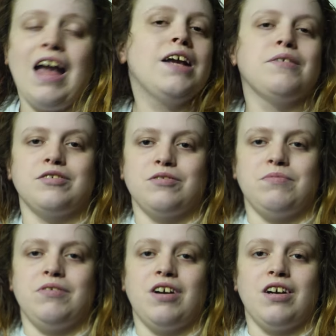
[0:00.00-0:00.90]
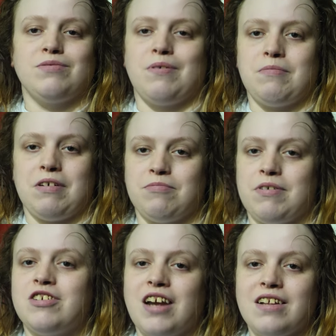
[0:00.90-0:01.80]
Hey, what's up you guys, welcome back to
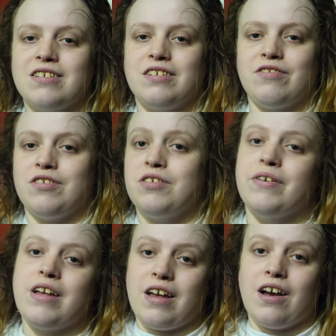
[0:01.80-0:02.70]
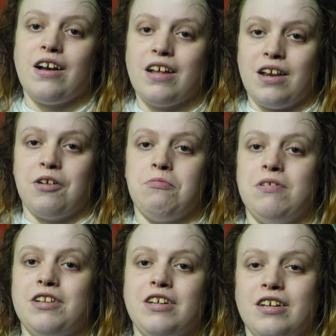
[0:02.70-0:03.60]
my channel. If you're new here, hi, hello, I'm
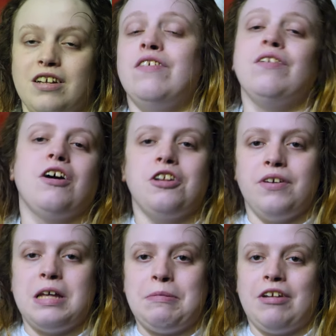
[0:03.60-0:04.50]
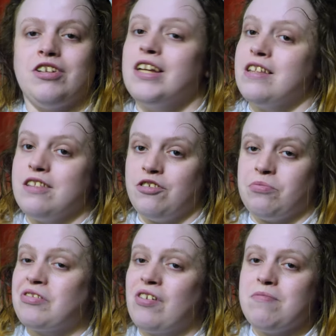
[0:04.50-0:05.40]
Lydia. And if you are new here, make sure you hit the
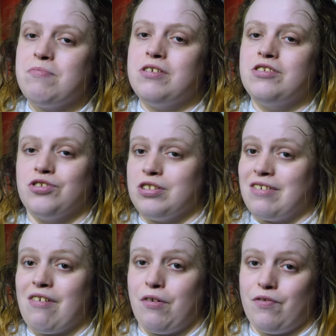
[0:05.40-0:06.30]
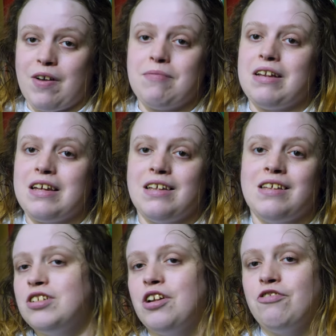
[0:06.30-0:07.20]
subscribe button, join the growing family,
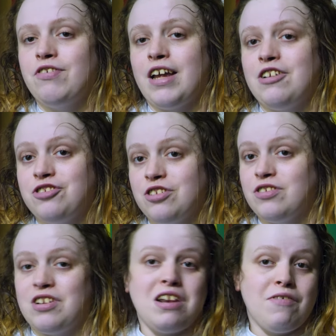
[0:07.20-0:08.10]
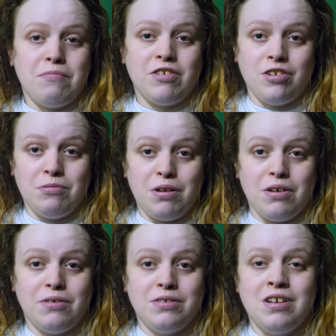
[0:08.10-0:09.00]
turn notifications on so you never miss an
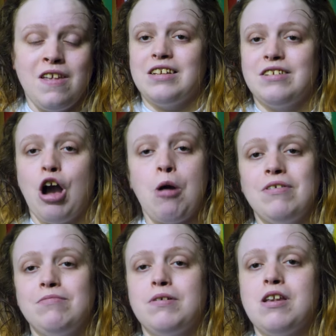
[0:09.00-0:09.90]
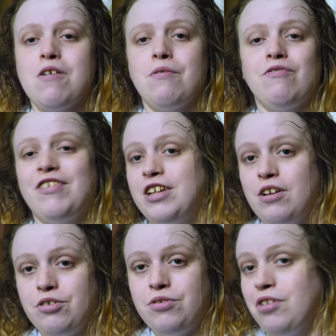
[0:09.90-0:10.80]
upload, and comment below a video
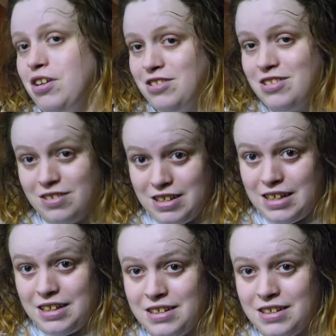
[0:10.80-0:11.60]
you'd like to see.